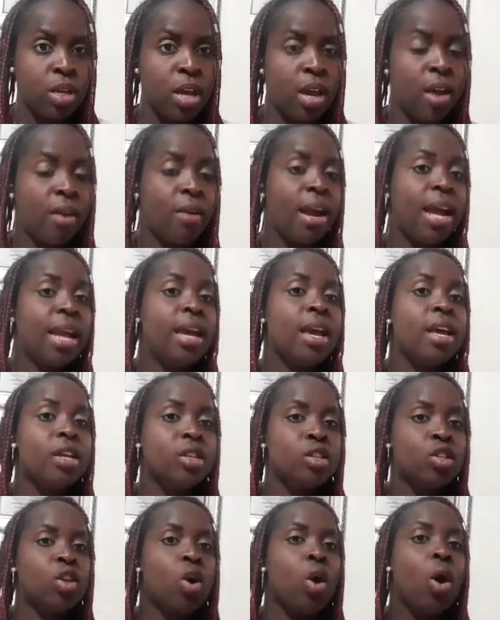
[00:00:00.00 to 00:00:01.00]
All right,
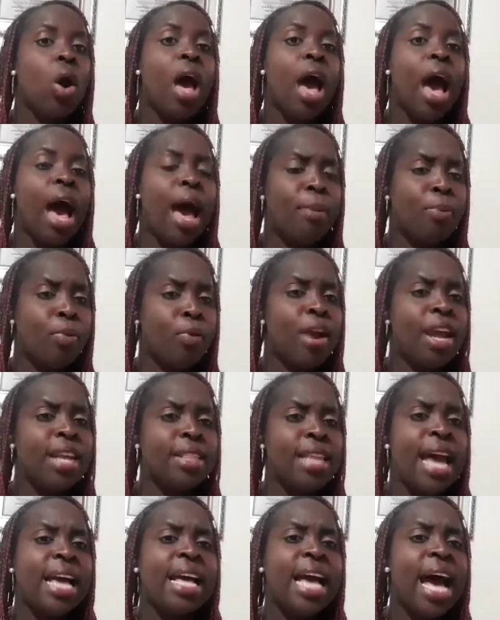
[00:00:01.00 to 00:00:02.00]
so I pray
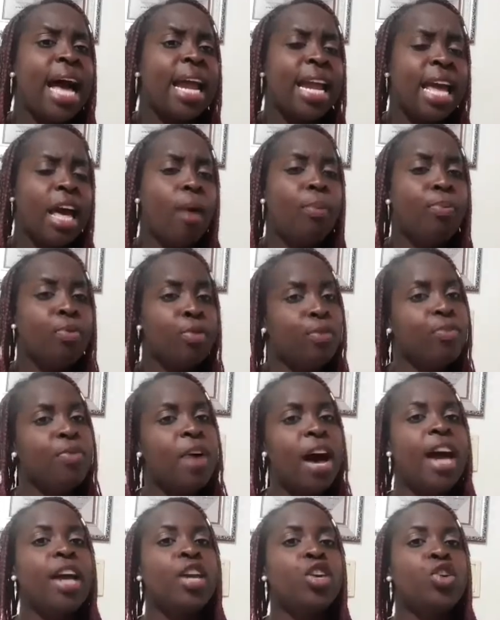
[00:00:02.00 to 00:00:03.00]
that God help you
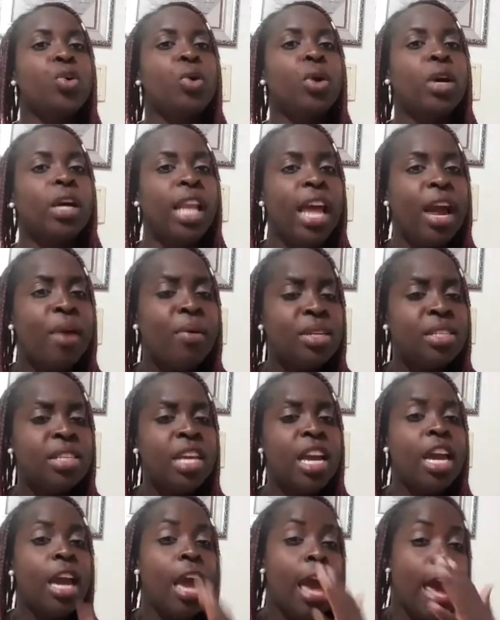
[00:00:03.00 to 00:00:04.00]
find your
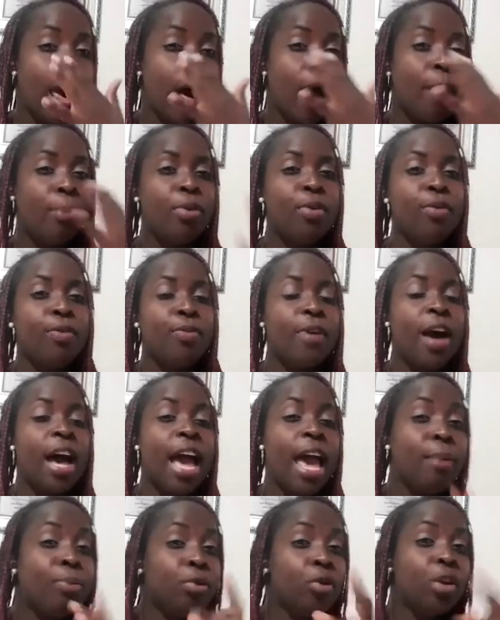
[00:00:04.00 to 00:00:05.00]
clarity, help you
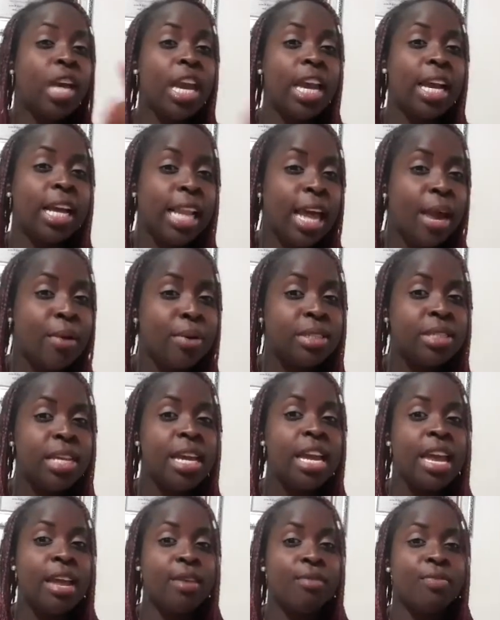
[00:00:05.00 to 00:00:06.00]
gain
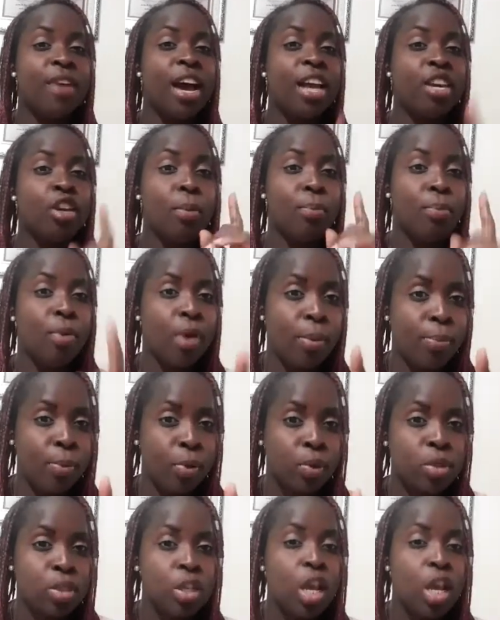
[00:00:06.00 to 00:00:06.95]
clarity and find your purpose,